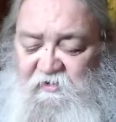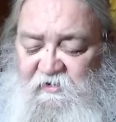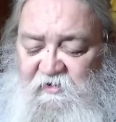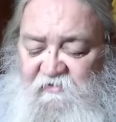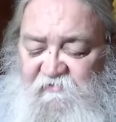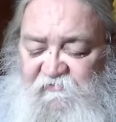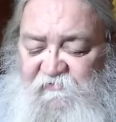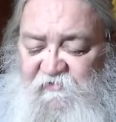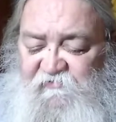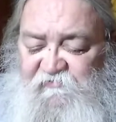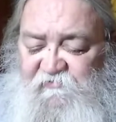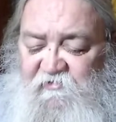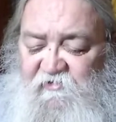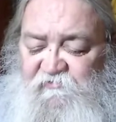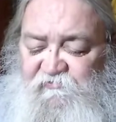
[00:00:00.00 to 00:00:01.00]
You know, it's, it's
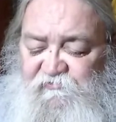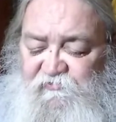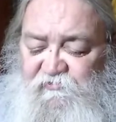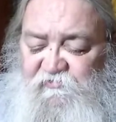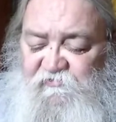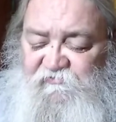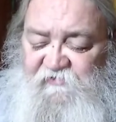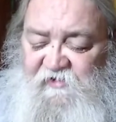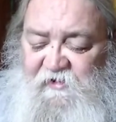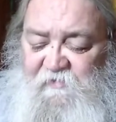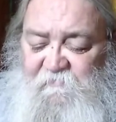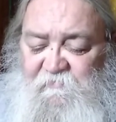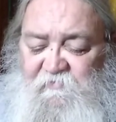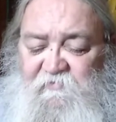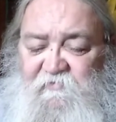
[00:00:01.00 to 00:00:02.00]
close to the
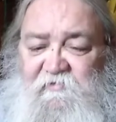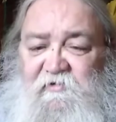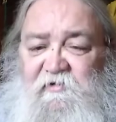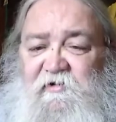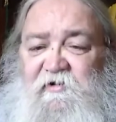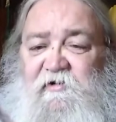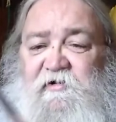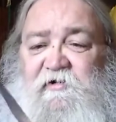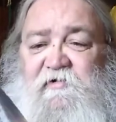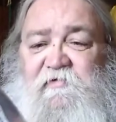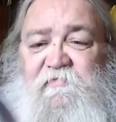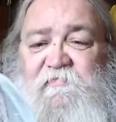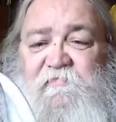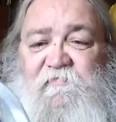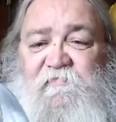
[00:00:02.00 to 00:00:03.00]
same
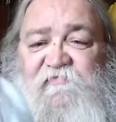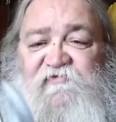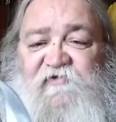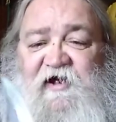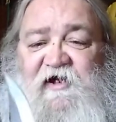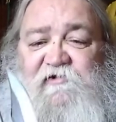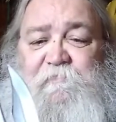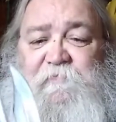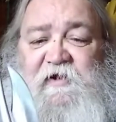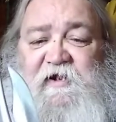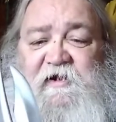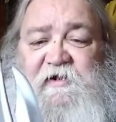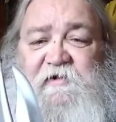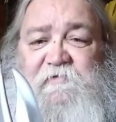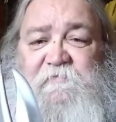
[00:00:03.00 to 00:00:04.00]
size
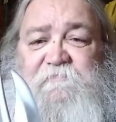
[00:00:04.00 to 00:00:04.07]
blade.